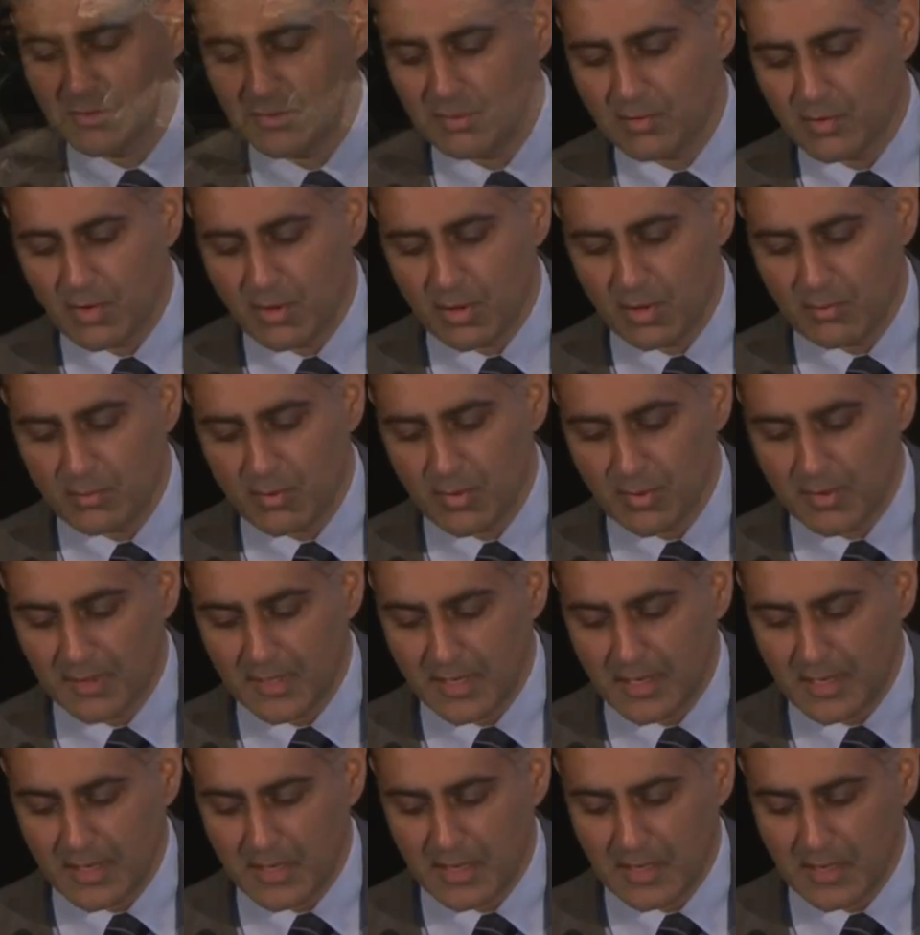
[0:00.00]
call upon
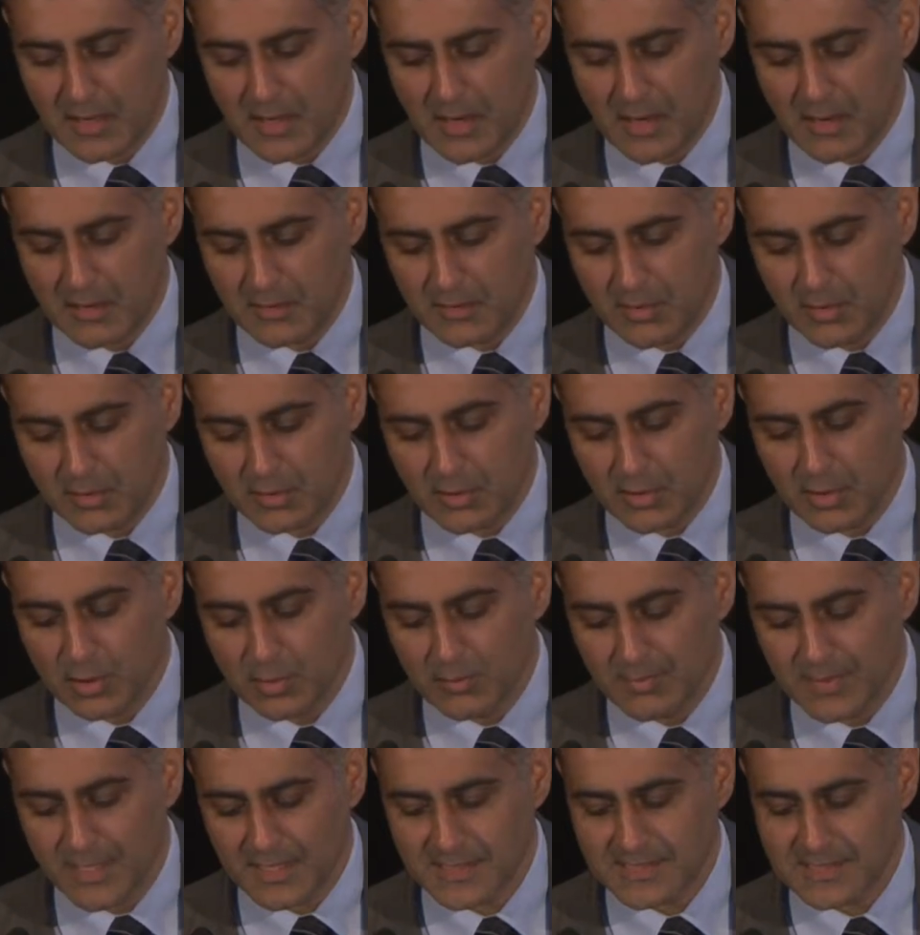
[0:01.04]
Dr.
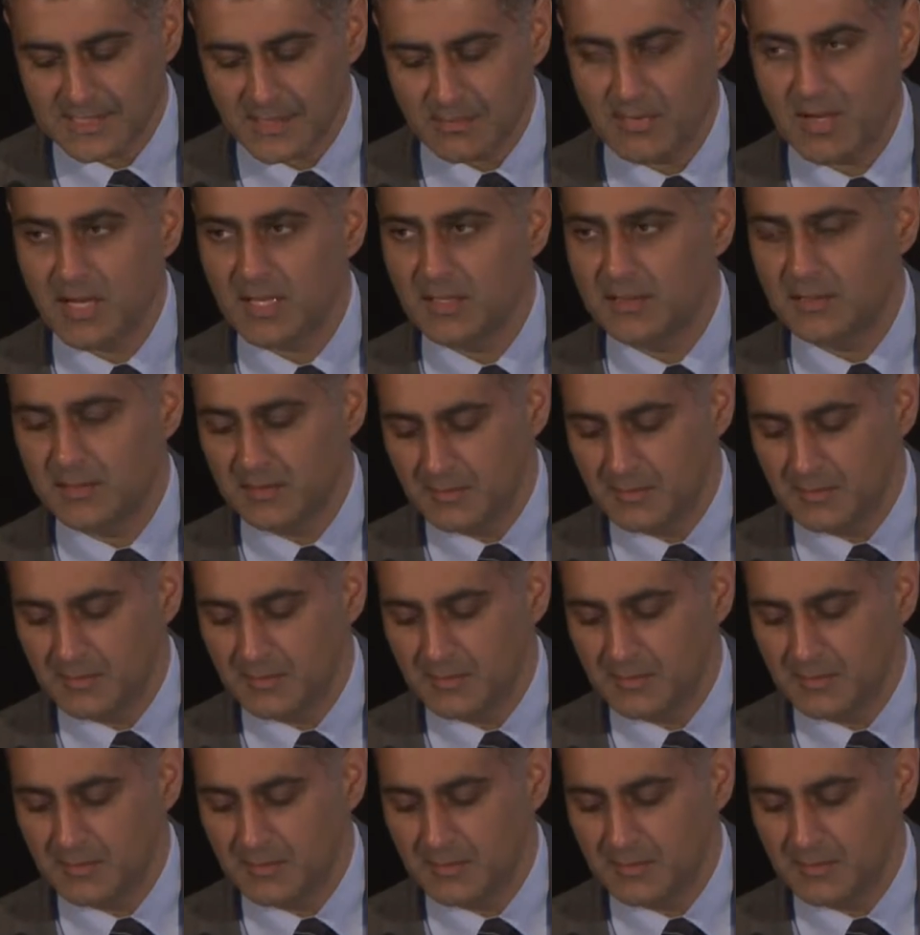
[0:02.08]
Lubna Samad,